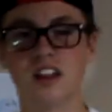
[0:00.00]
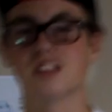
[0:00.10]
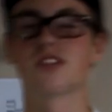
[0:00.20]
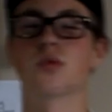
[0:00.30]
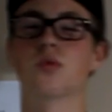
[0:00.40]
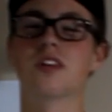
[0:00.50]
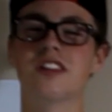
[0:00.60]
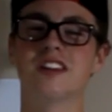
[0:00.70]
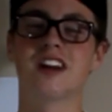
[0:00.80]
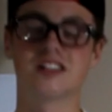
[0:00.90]
It's a
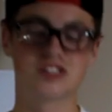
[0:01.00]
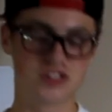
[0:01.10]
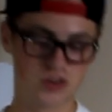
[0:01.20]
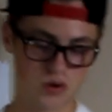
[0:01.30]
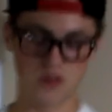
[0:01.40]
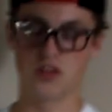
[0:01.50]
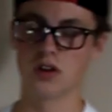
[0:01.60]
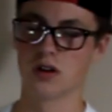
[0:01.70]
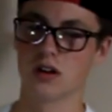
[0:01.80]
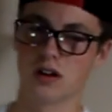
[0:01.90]
really nice shoe if
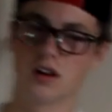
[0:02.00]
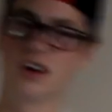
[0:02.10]
you're